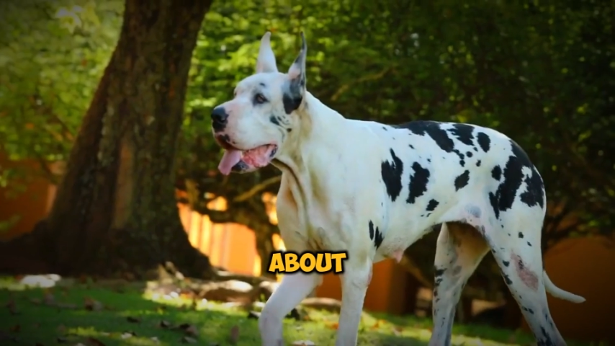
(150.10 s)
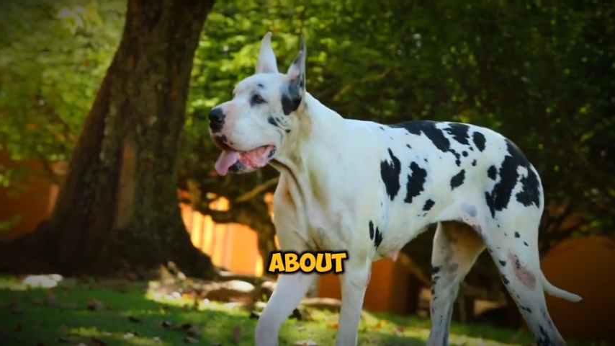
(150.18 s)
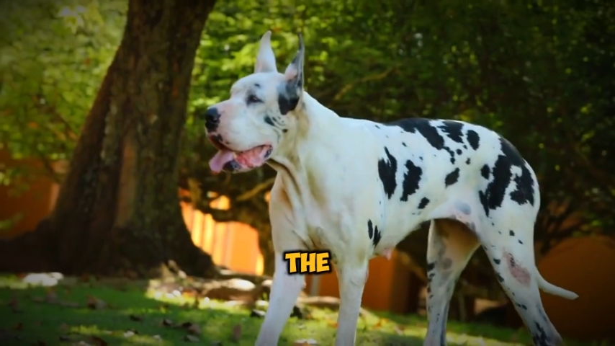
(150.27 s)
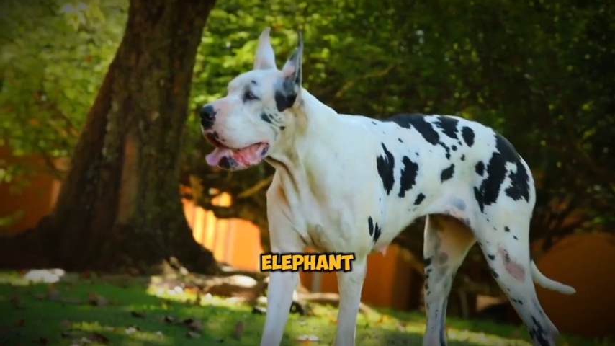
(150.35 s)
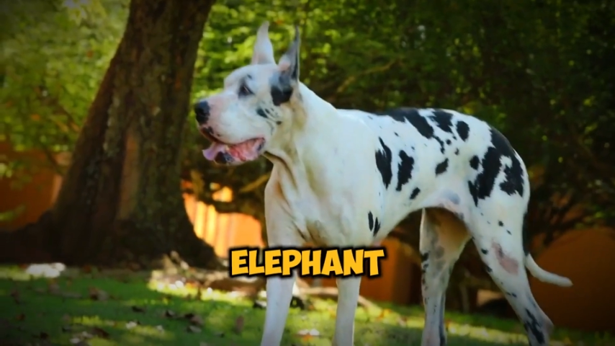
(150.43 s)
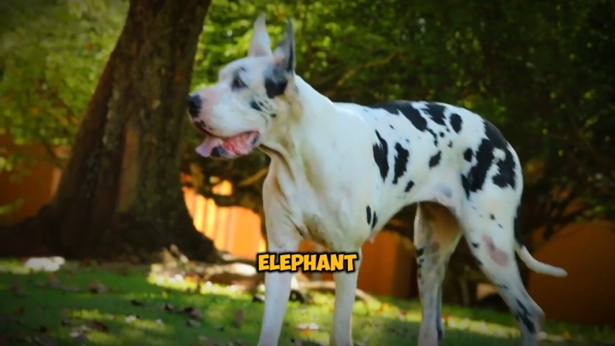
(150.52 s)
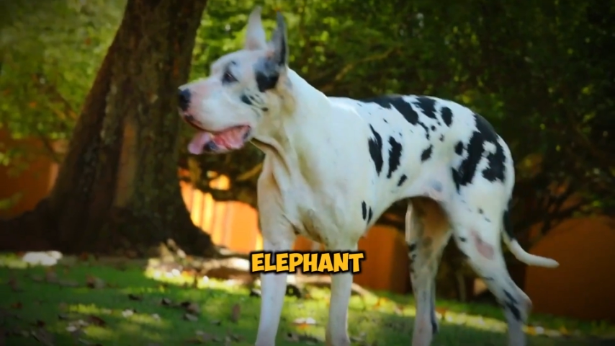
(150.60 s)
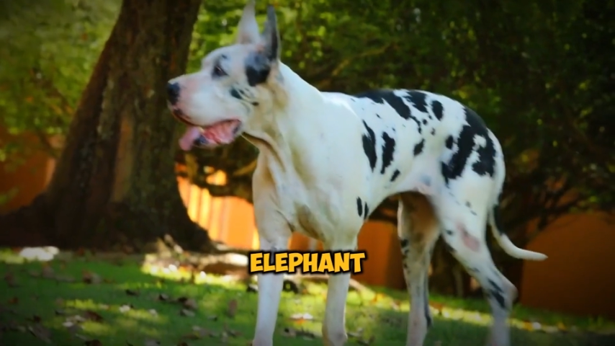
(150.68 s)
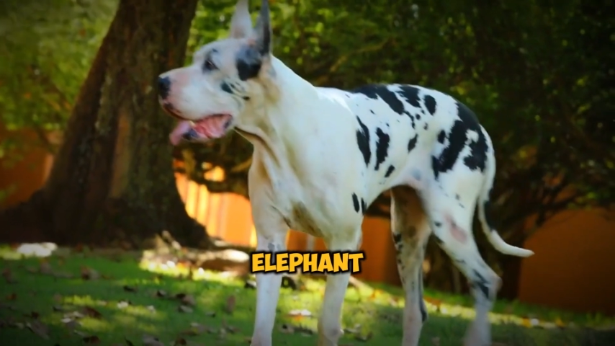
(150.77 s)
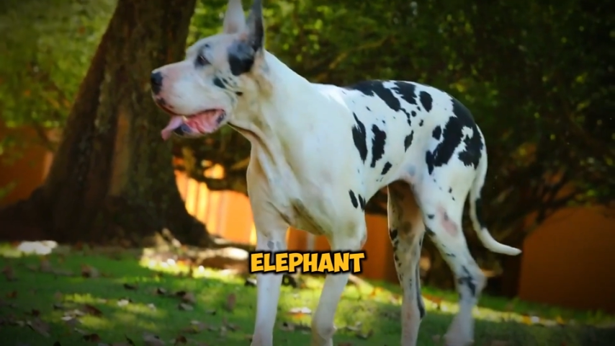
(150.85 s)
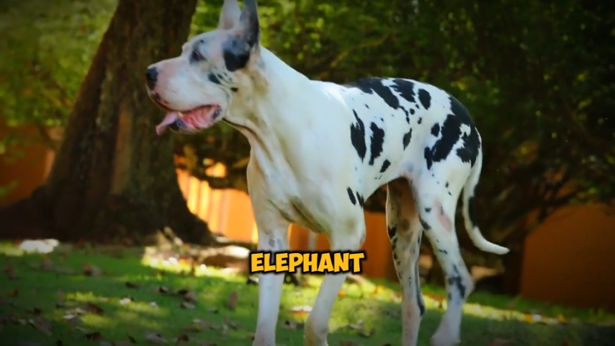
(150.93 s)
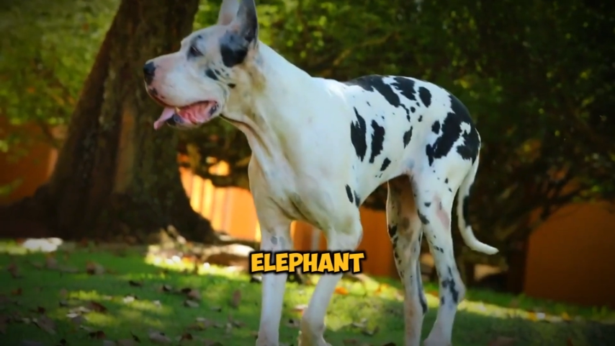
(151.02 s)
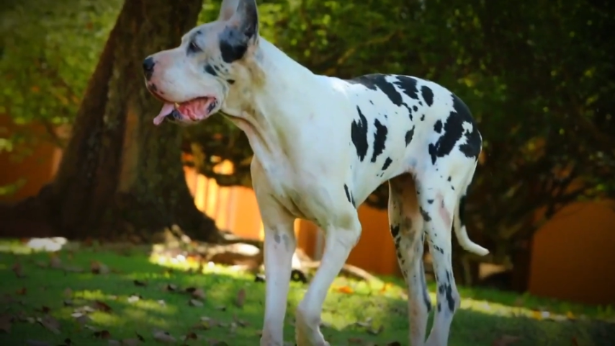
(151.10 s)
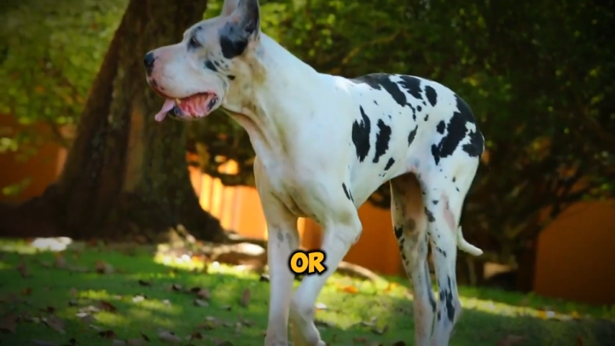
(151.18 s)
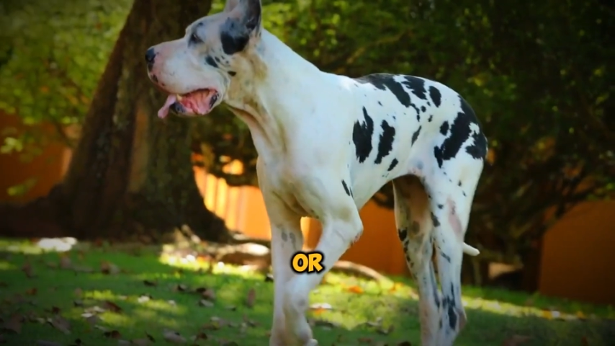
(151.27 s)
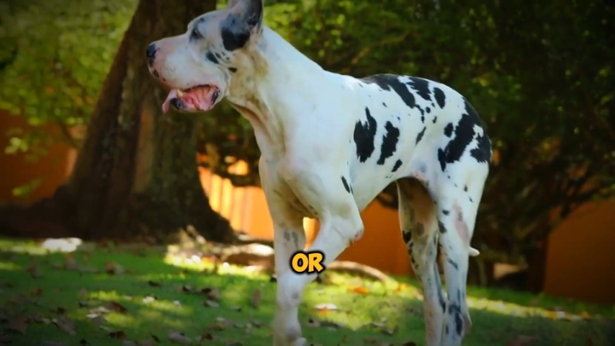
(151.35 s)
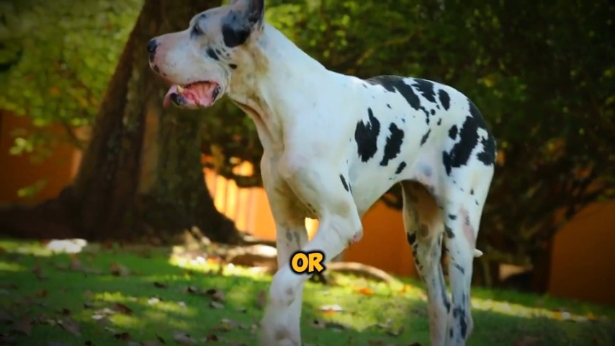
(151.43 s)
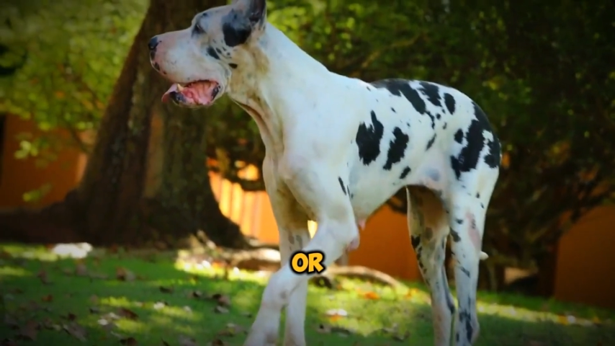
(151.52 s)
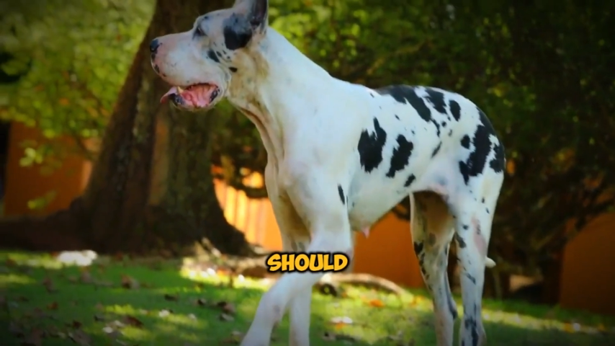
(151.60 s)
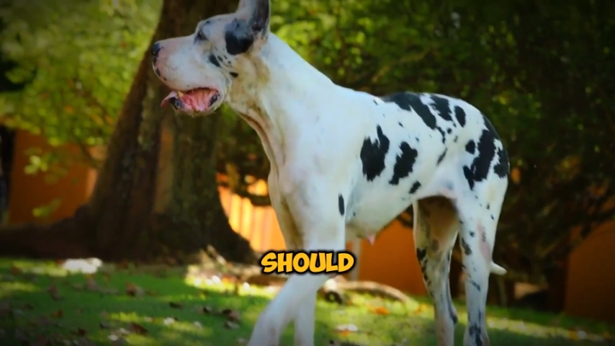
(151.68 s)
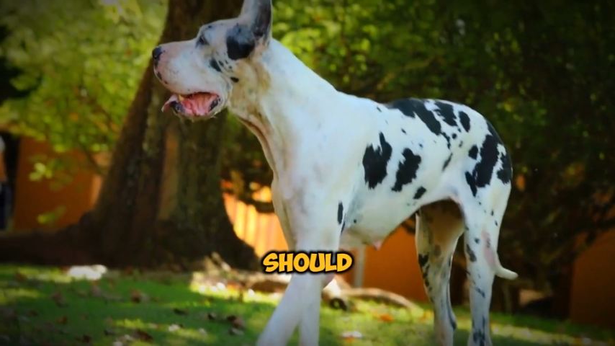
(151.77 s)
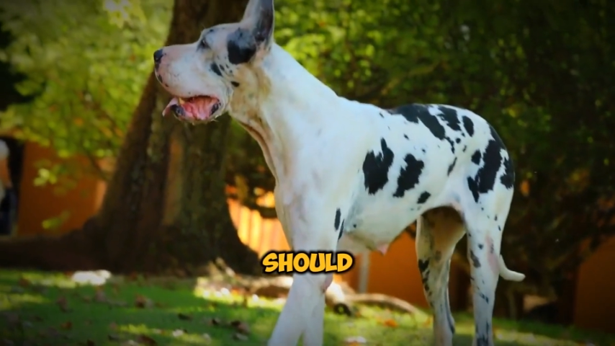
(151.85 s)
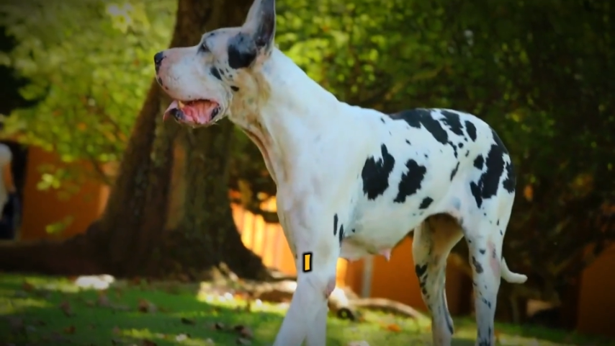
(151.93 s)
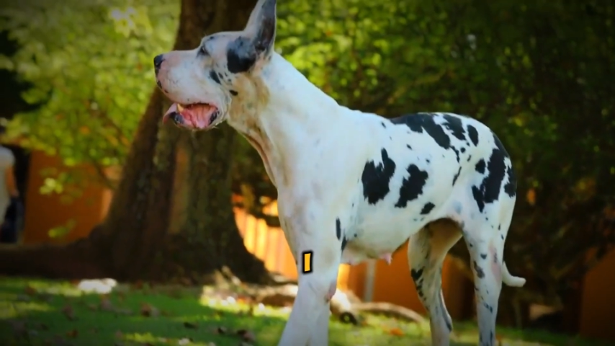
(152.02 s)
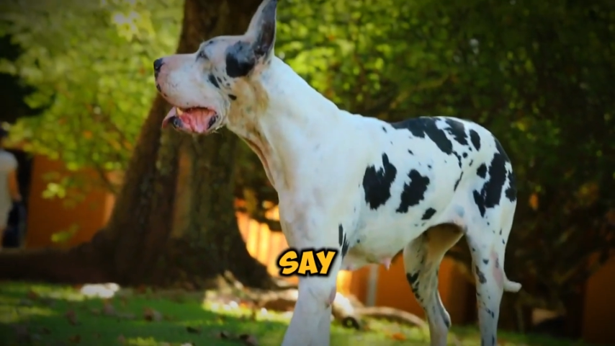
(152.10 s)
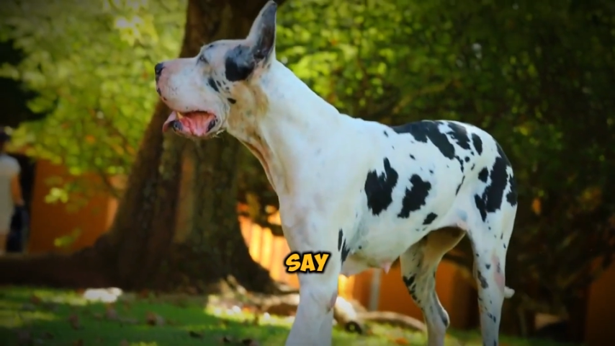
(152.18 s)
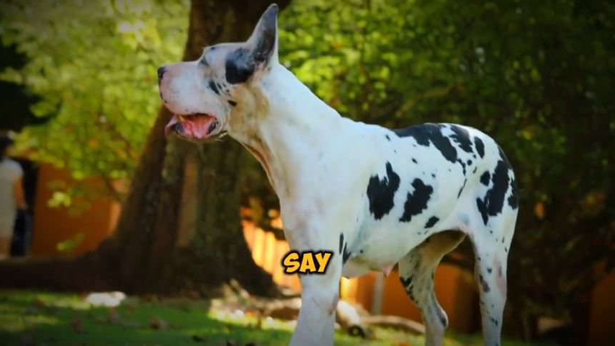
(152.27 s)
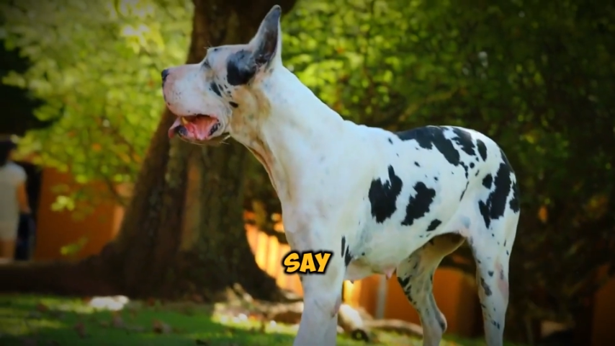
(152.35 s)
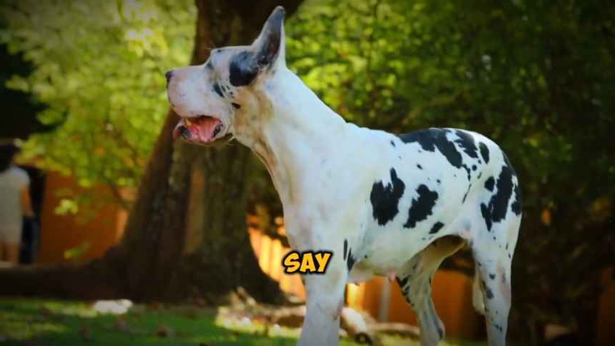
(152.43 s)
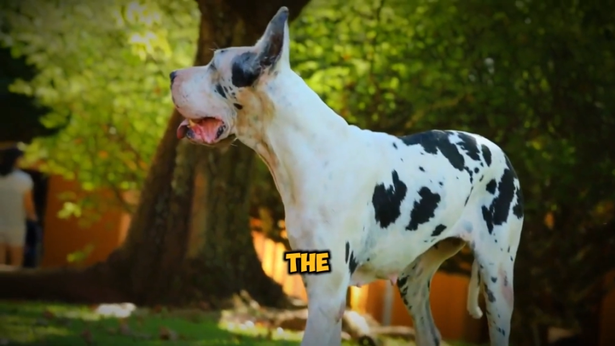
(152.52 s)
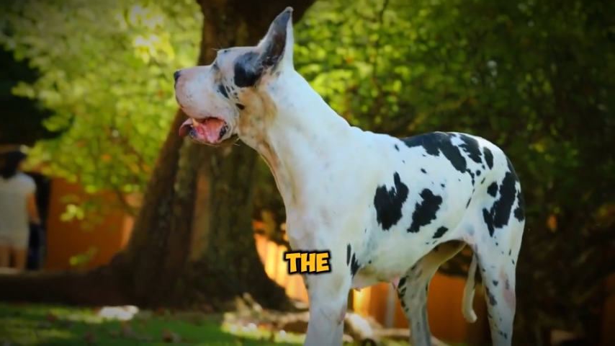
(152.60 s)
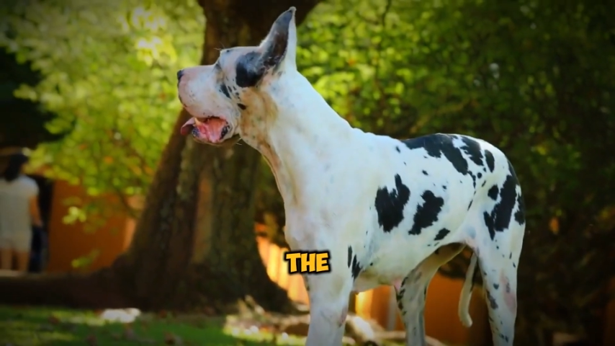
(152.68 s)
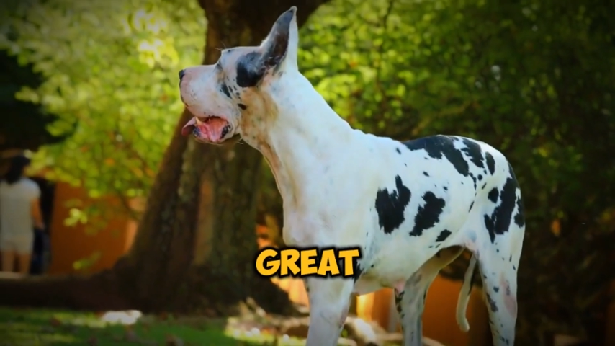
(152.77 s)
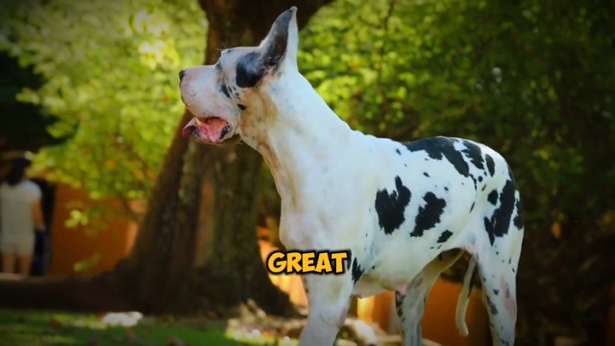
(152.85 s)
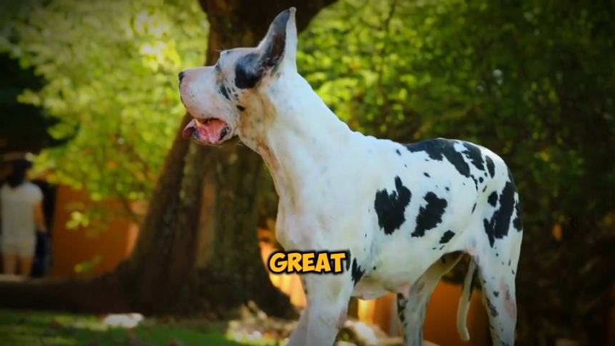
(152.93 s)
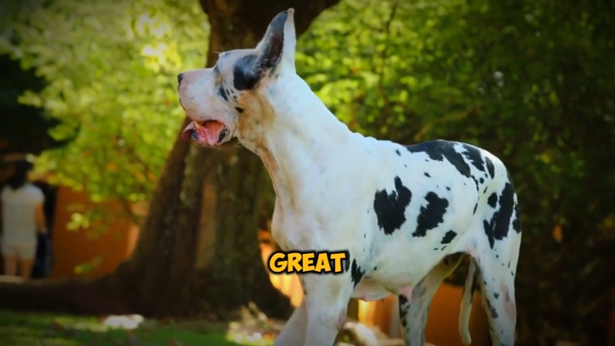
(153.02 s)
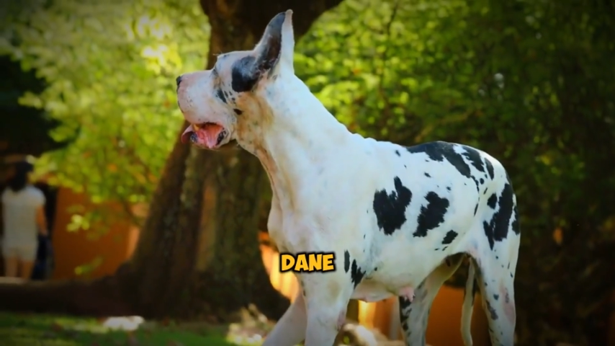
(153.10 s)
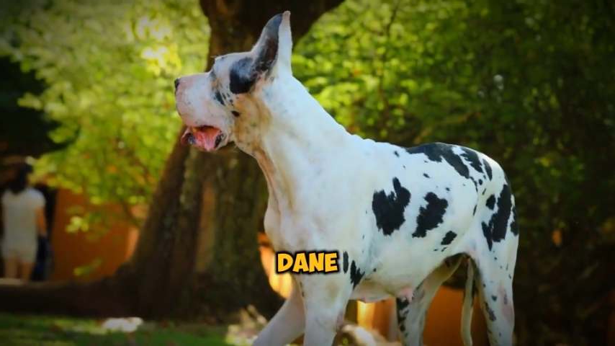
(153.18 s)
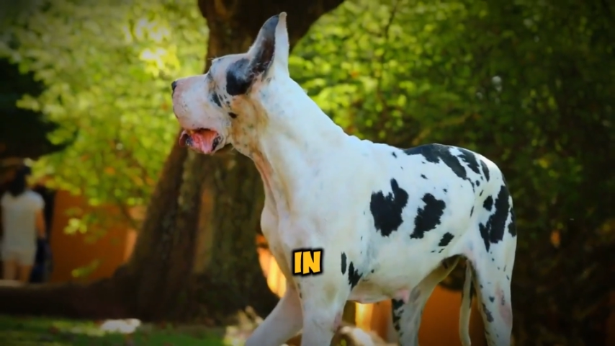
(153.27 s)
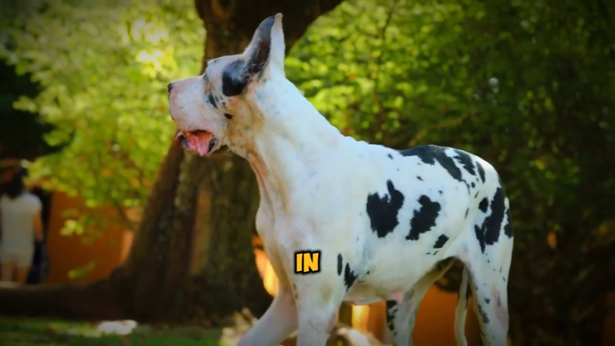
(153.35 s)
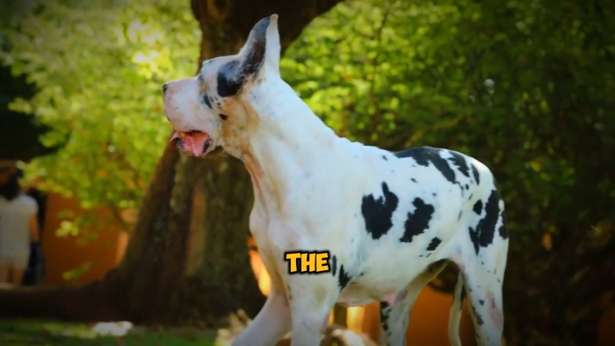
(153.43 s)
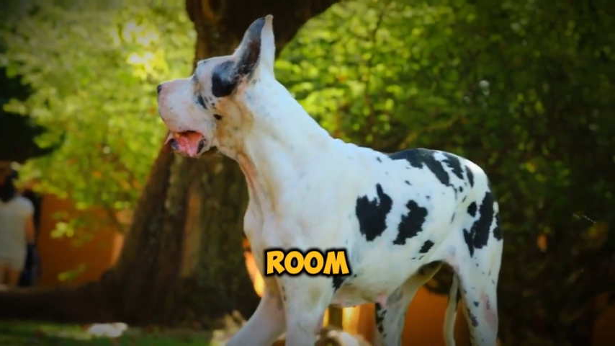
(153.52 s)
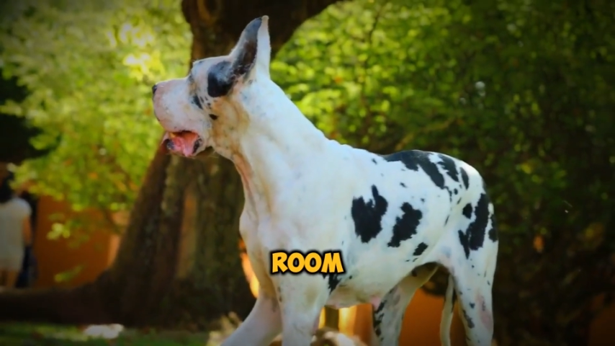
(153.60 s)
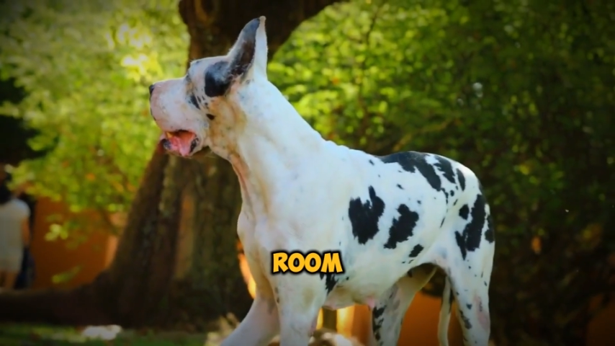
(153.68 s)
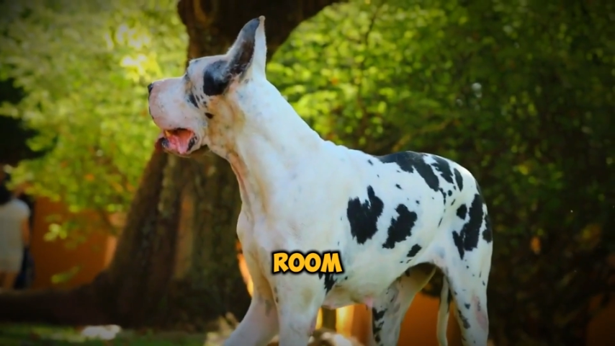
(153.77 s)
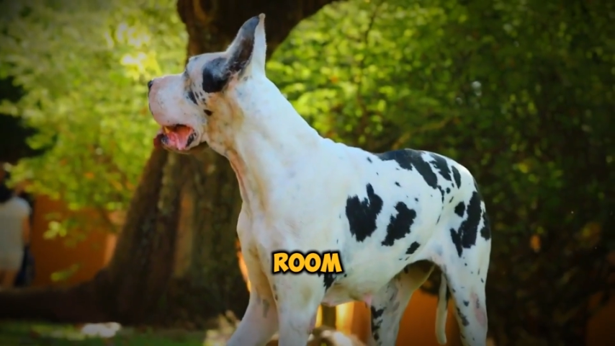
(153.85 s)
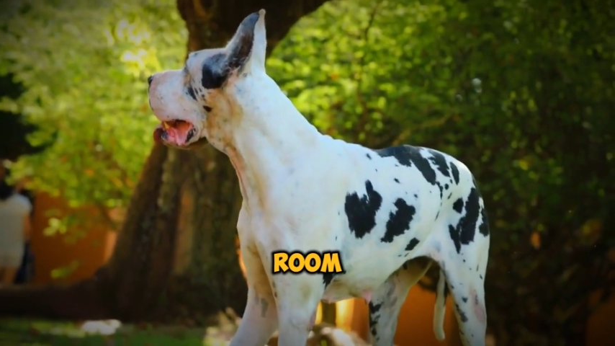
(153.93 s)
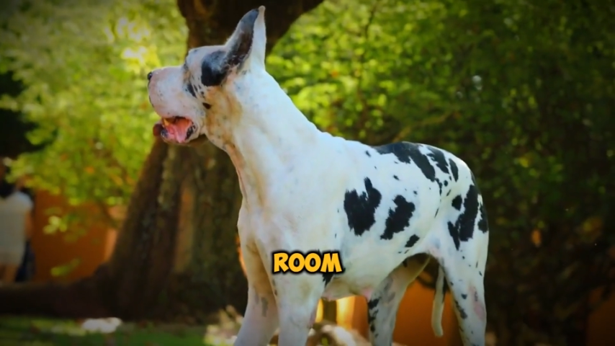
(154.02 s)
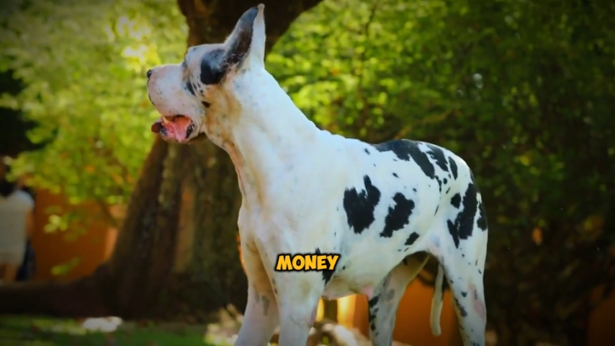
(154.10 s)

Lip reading: [unreadable: no face in view]